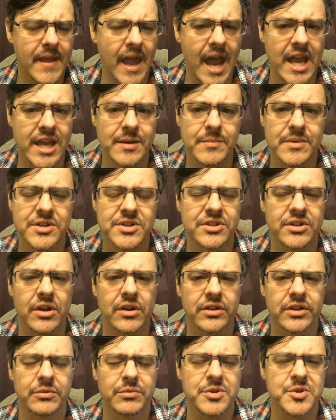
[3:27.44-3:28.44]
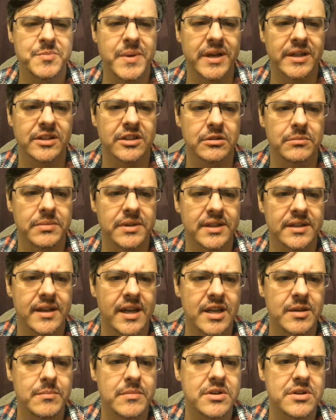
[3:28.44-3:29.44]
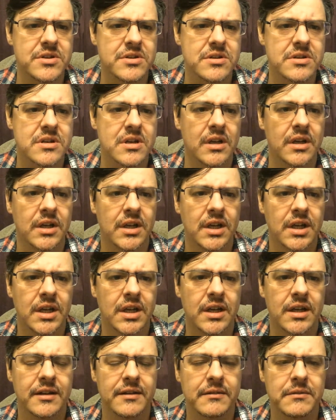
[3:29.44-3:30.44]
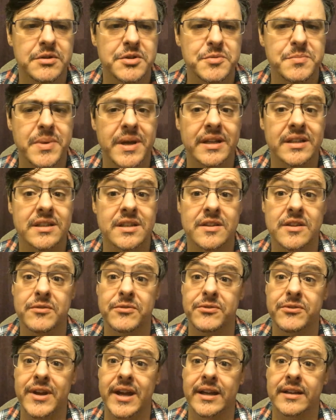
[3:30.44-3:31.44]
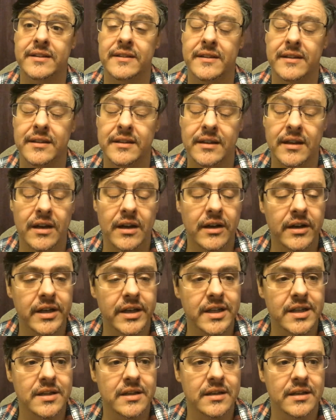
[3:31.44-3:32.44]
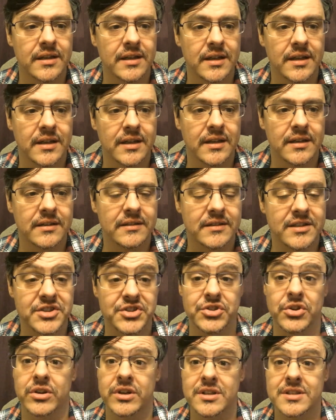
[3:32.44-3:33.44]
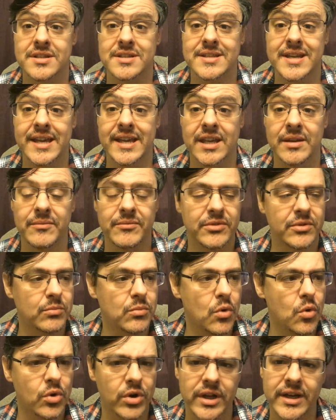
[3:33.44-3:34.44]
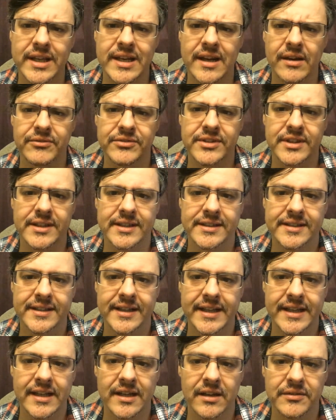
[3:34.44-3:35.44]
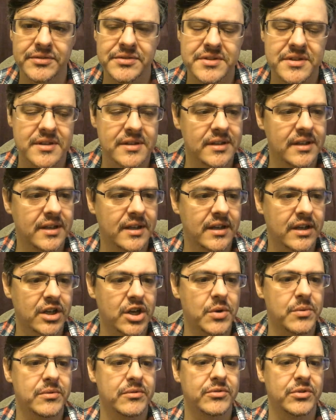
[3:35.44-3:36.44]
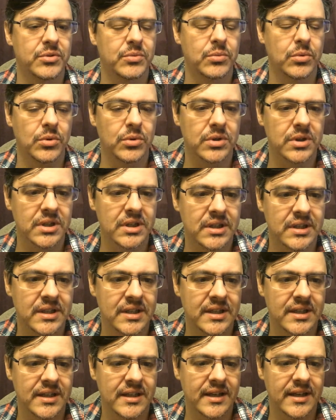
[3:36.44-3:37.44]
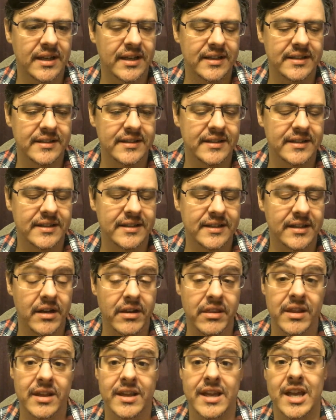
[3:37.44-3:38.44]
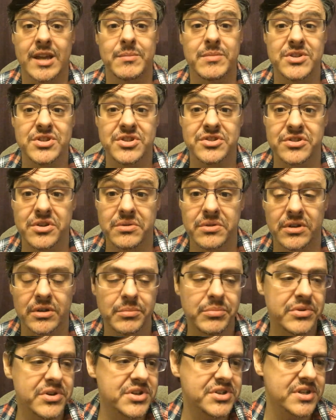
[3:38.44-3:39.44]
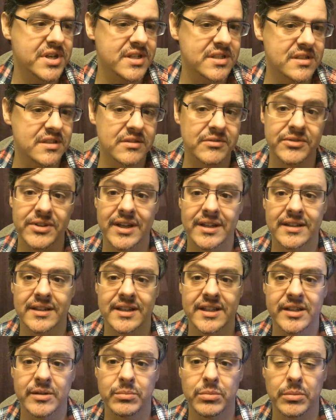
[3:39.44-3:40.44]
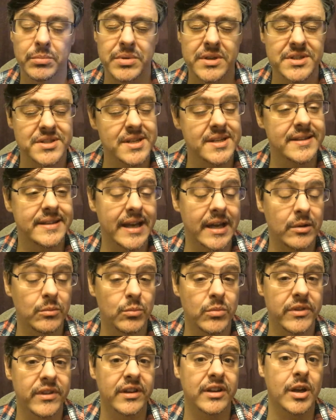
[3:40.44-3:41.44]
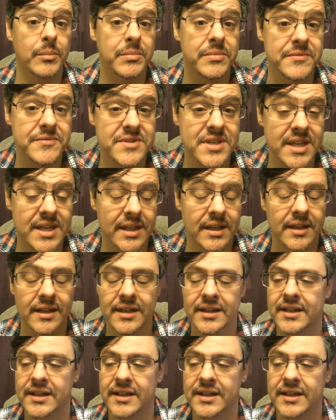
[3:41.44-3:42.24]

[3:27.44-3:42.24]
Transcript: Hamish kind of respected me. Hamish respected the fact that I decided to take him for a walk, and he loved it. He loved going for a walk. And I think Hamish's owner appreciated the fact that he could probably sit down with a cup of tea